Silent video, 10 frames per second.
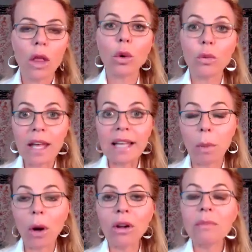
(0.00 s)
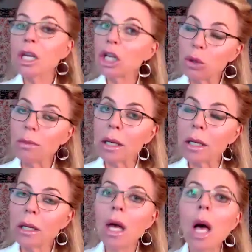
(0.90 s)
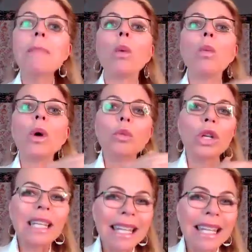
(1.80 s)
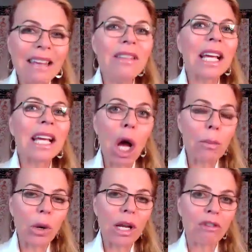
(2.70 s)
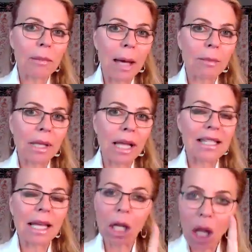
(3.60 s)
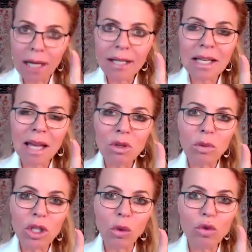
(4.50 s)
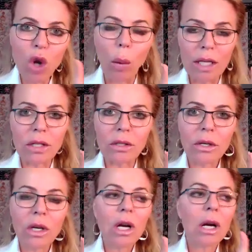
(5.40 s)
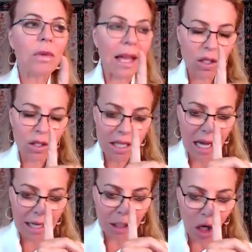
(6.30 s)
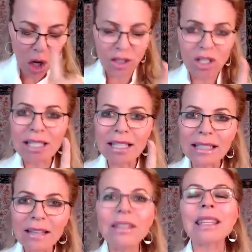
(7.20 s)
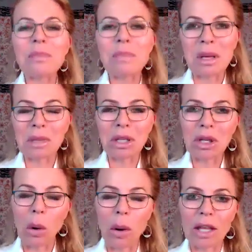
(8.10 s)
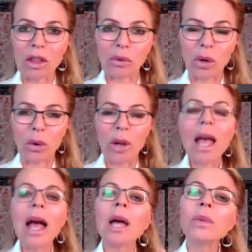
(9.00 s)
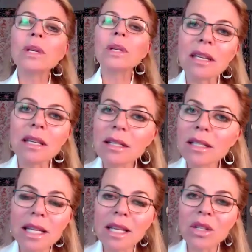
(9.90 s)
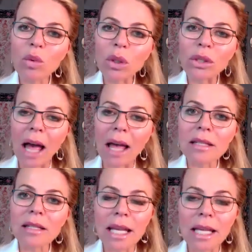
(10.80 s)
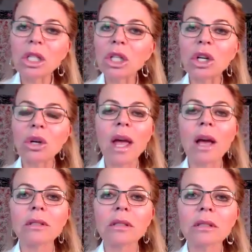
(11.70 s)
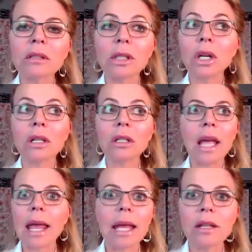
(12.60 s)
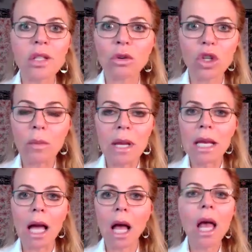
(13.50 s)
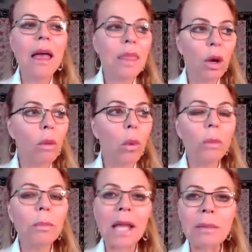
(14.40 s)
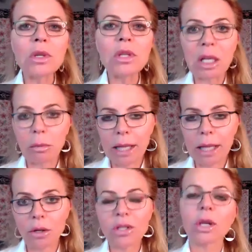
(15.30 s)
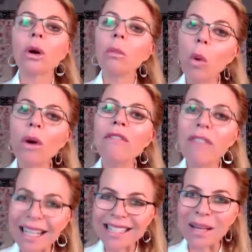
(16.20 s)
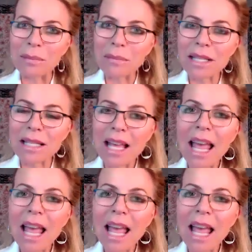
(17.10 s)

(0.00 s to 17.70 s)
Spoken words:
though that's part of being human. But when we're living and operating from that place, and a lot of times we don't know it, that's the unconscious living that people are going through. And we see it in today's world, guys. Take a look around. Look on any social media. There are more blamers and complainers. There are more victims.